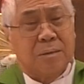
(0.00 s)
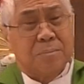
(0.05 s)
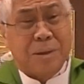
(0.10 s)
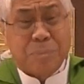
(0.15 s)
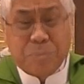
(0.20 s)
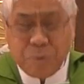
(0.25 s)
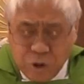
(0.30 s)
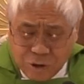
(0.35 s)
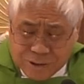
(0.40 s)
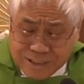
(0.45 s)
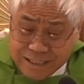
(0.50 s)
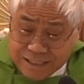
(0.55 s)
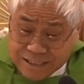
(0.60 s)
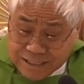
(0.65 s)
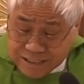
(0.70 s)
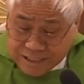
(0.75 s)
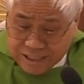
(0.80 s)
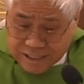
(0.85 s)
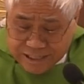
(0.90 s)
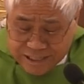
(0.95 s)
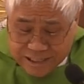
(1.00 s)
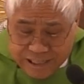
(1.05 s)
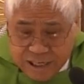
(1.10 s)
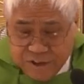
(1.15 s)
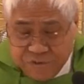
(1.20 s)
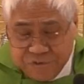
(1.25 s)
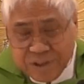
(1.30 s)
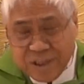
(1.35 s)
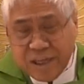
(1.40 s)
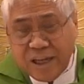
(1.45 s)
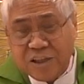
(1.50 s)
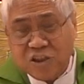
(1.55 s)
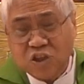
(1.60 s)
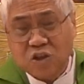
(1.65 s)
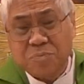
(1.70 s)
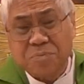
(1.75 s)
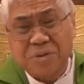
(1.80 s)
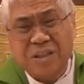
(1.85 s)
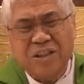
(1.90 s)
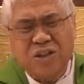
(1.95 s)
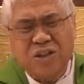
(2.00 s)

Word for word: But because it is a gift, it has to be